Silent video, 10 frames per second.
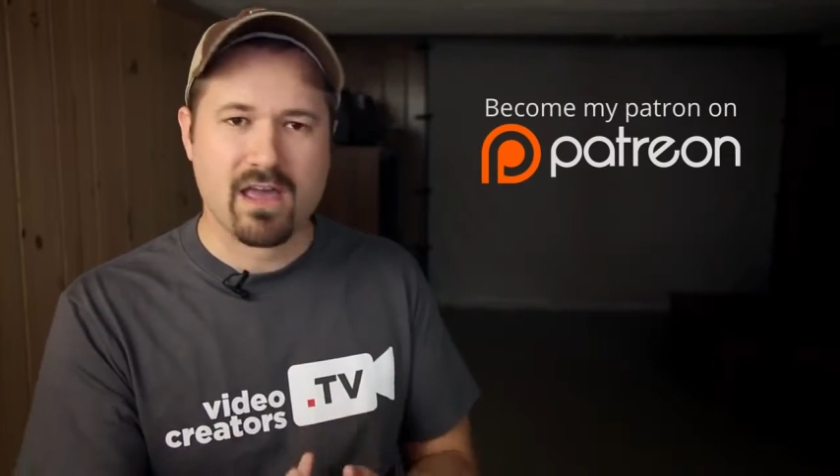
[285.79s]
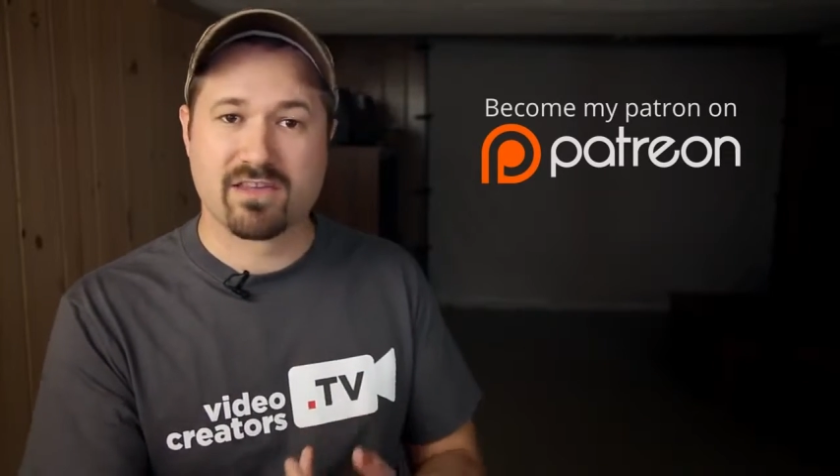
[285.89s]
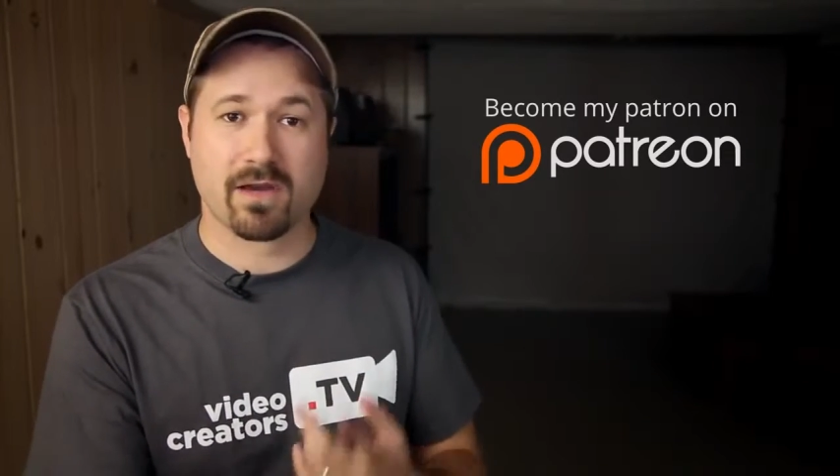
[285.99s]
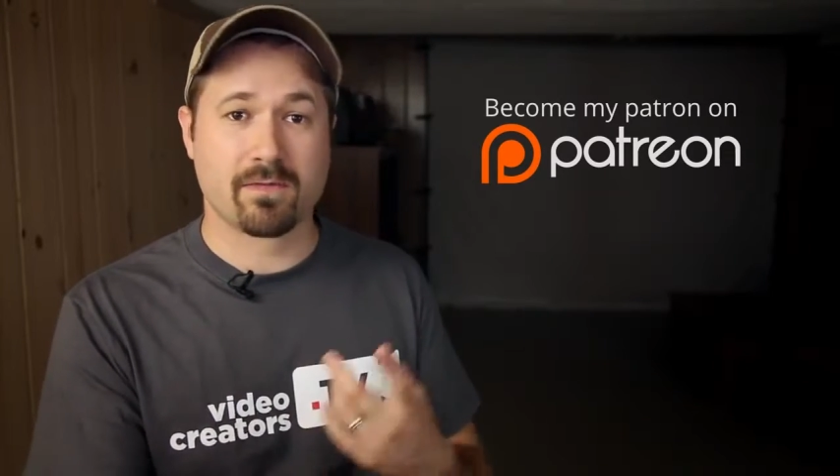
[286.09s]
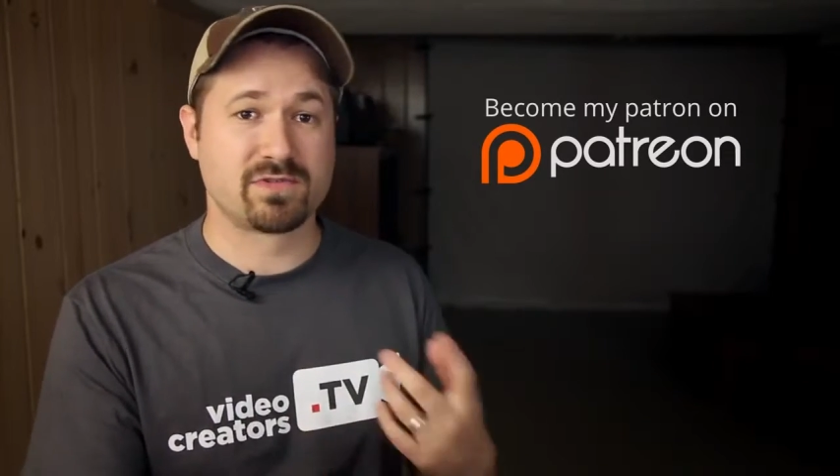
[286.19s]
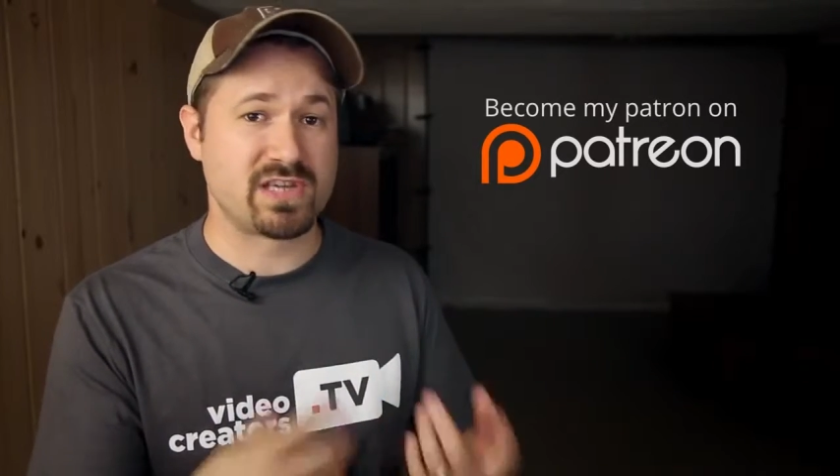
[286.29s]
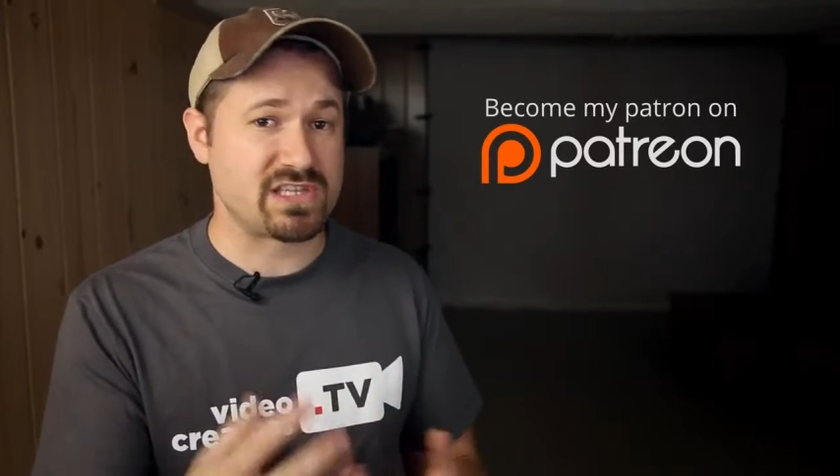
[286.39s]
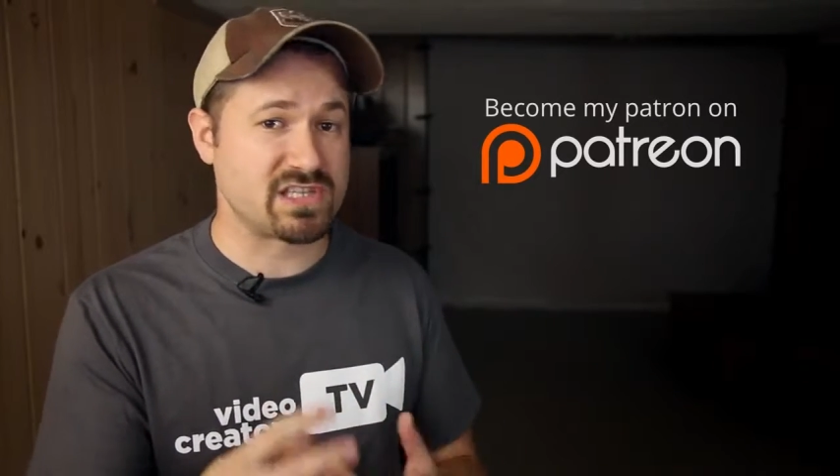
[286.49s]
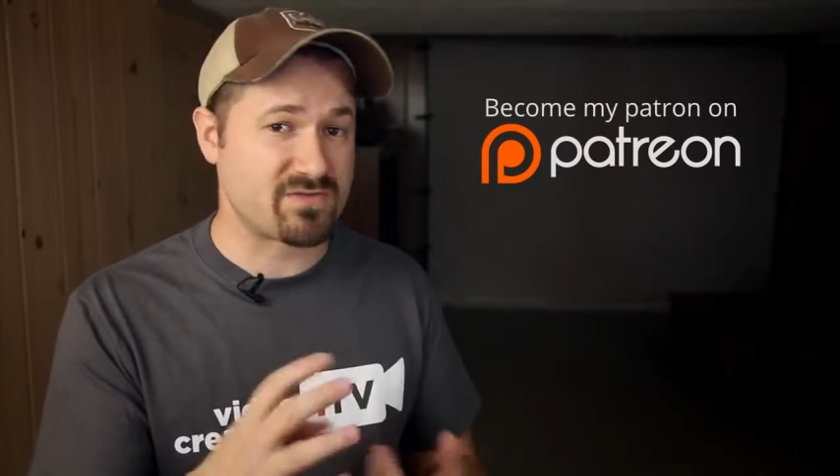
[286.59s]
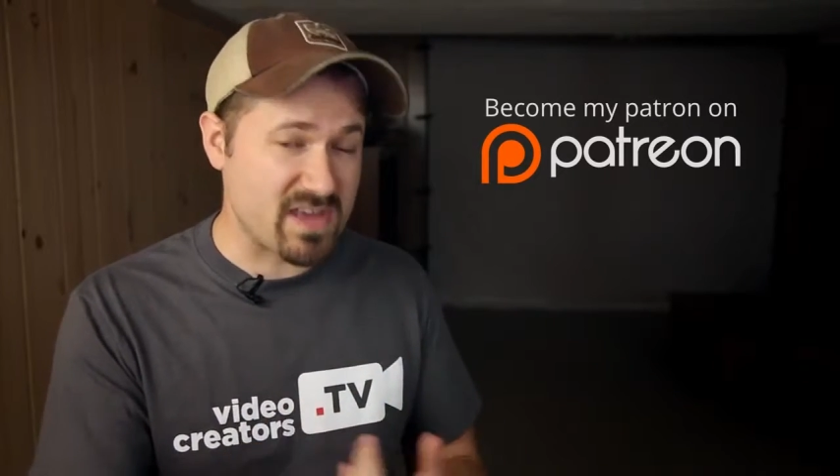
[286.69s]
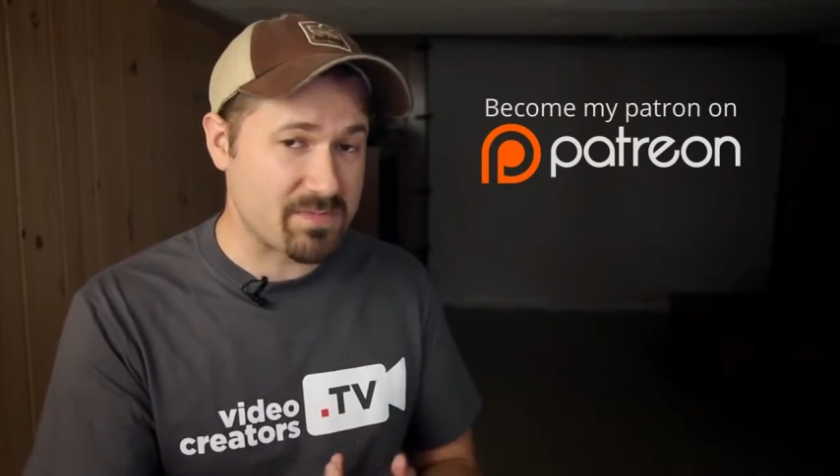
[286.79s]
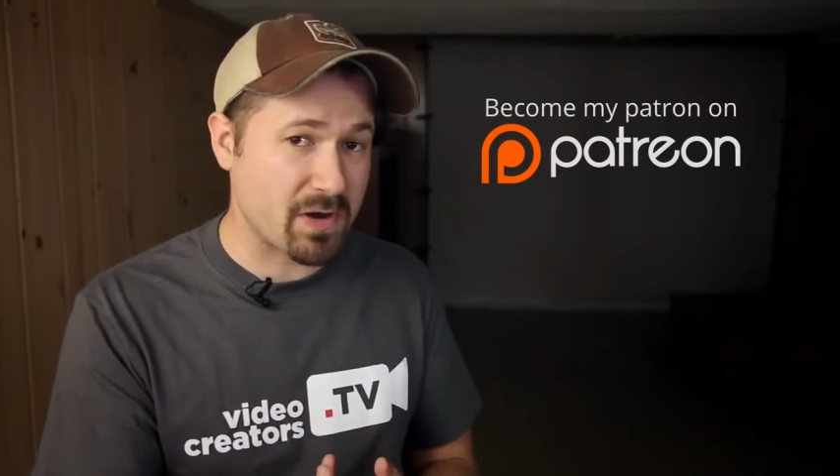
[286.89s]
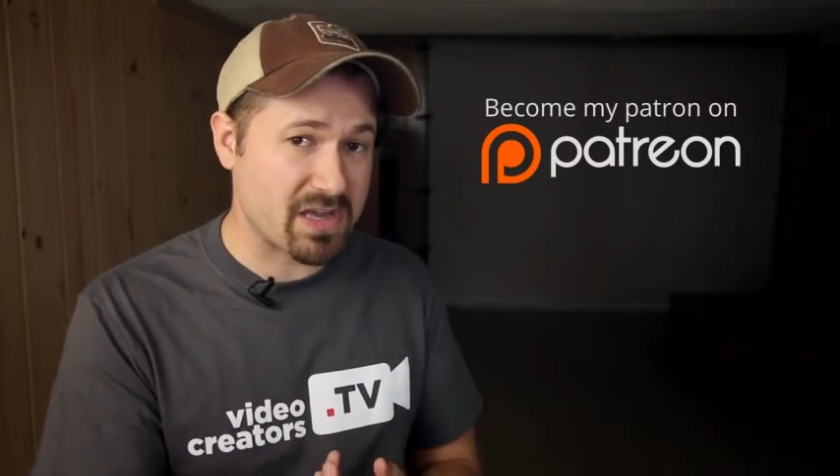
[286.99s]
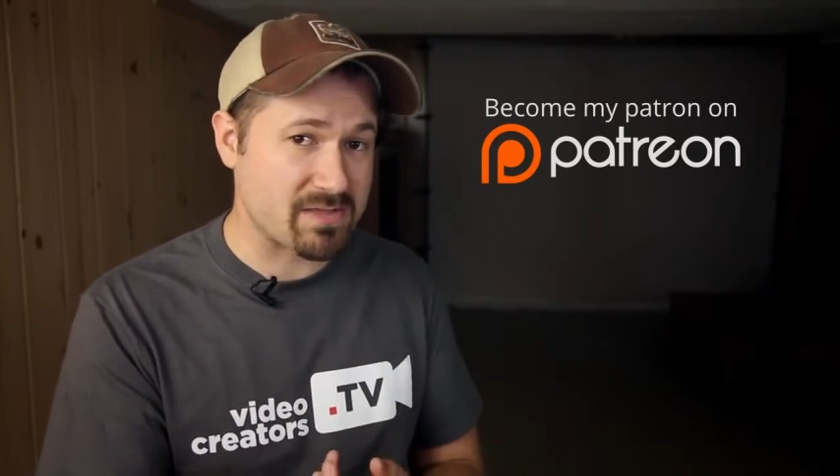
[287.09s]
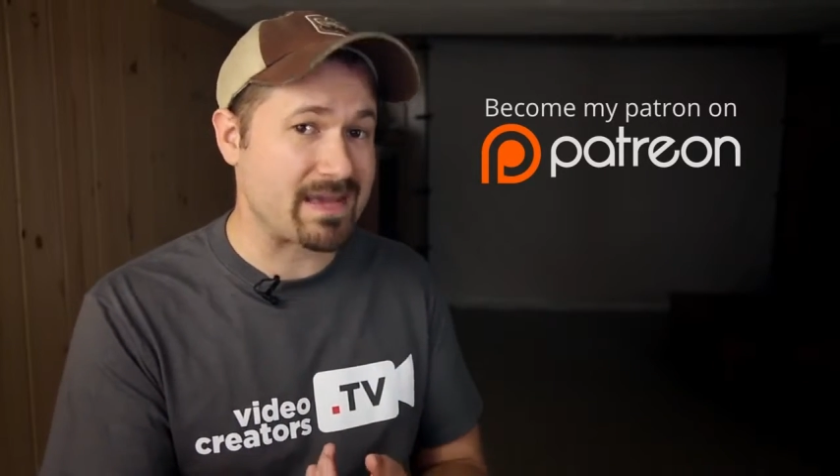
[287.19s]
some changes
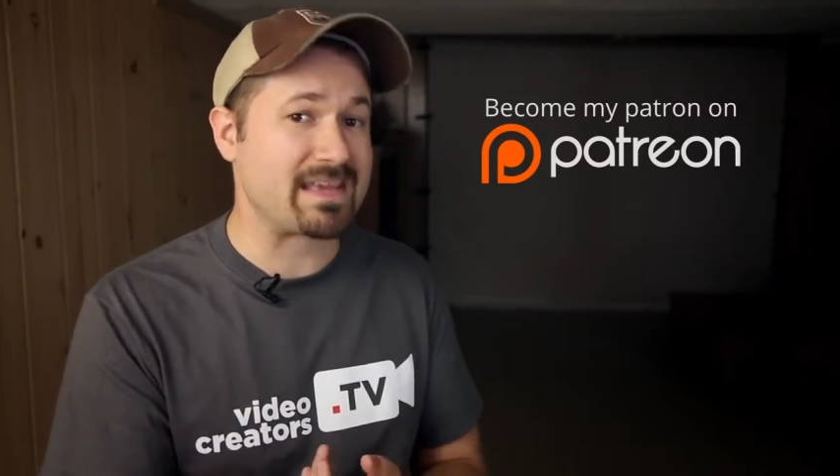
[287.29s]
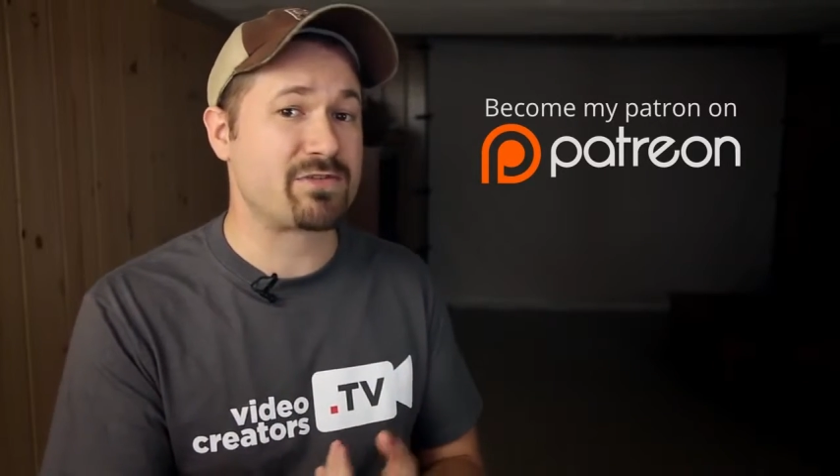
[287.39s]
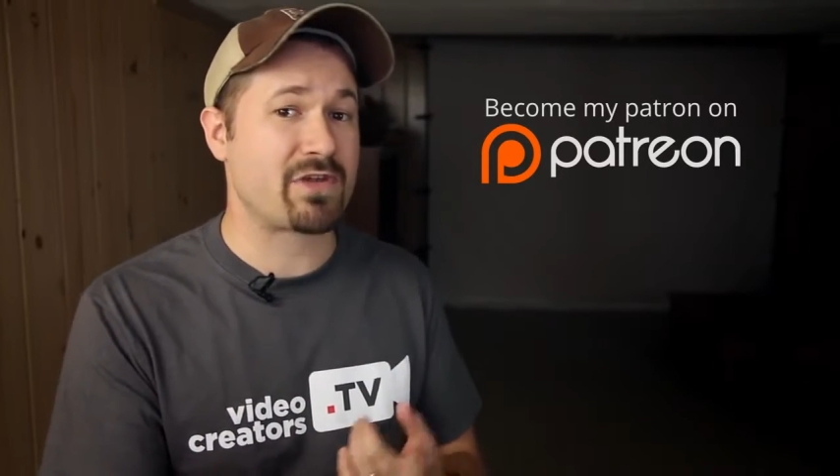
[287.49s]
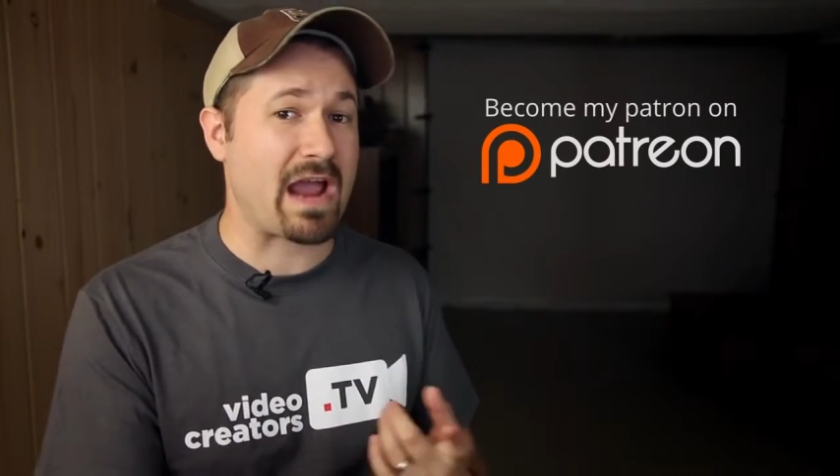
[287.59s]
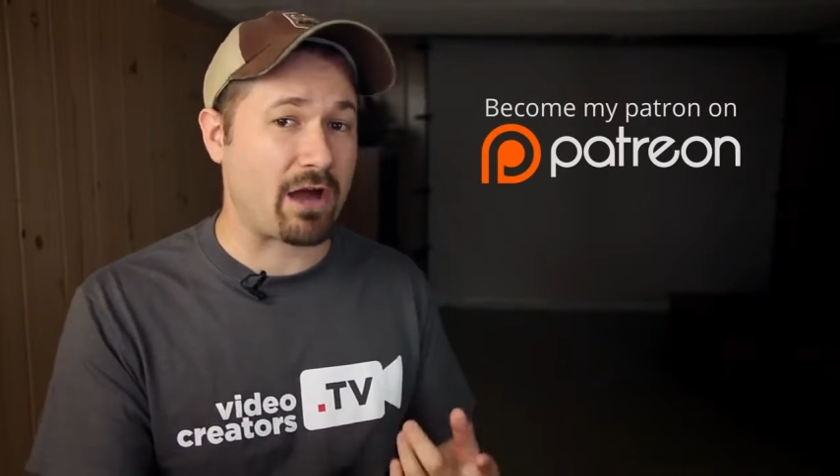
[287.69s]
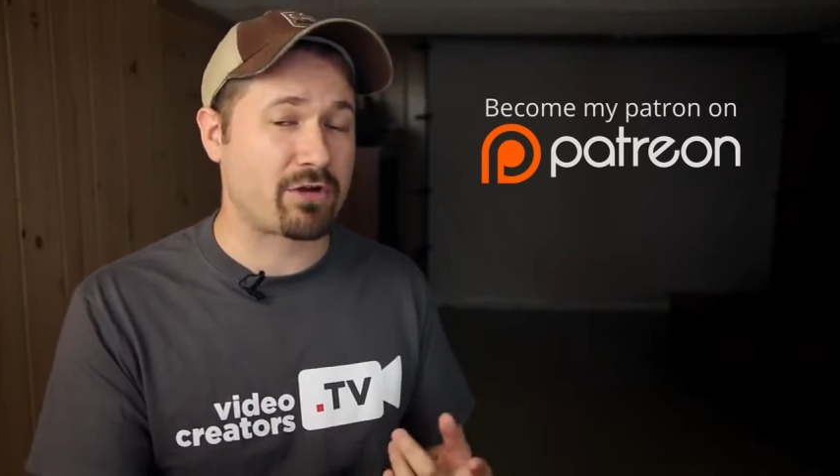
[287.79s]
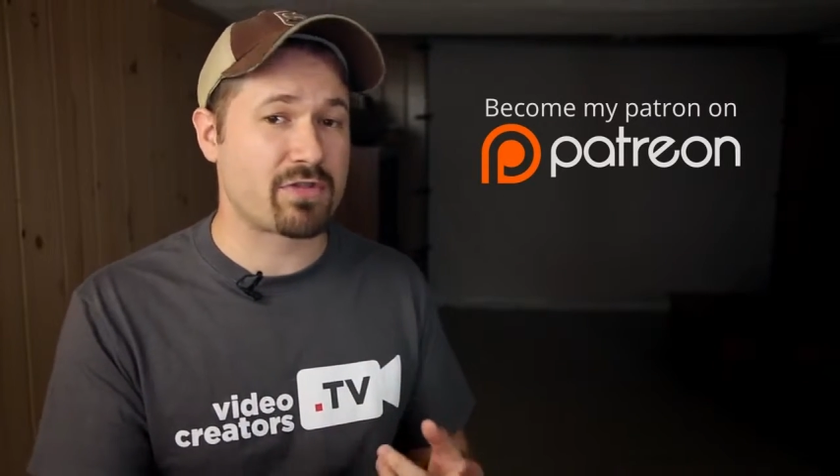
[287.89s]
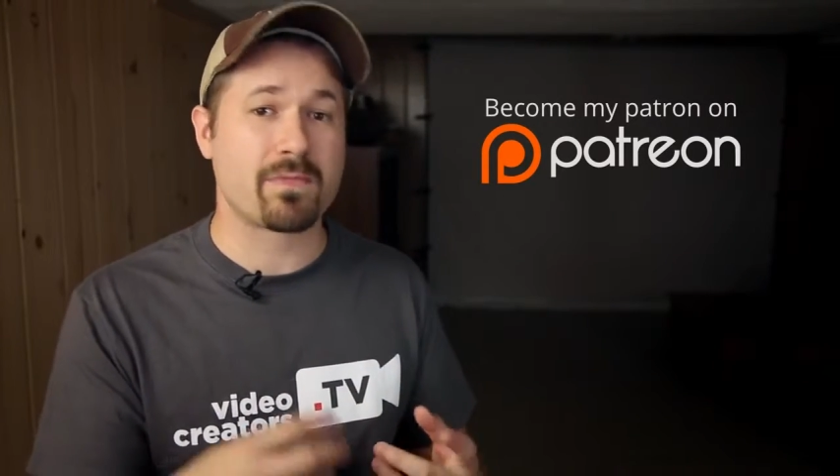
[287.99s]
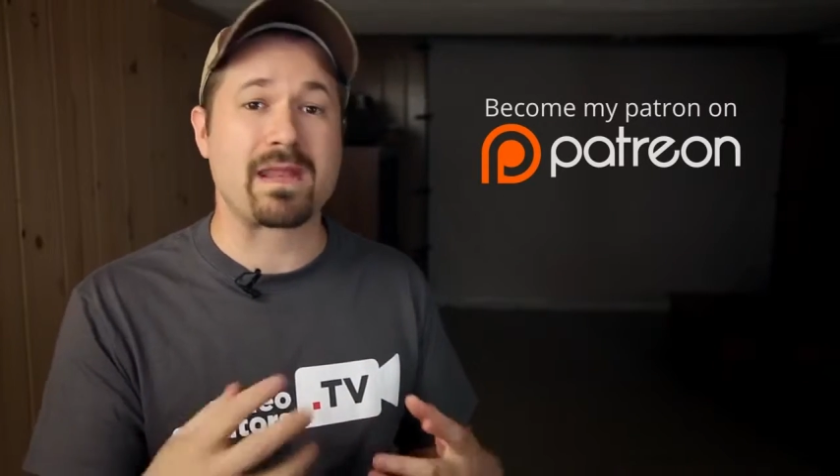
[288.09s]
Facebook is making to their algorithm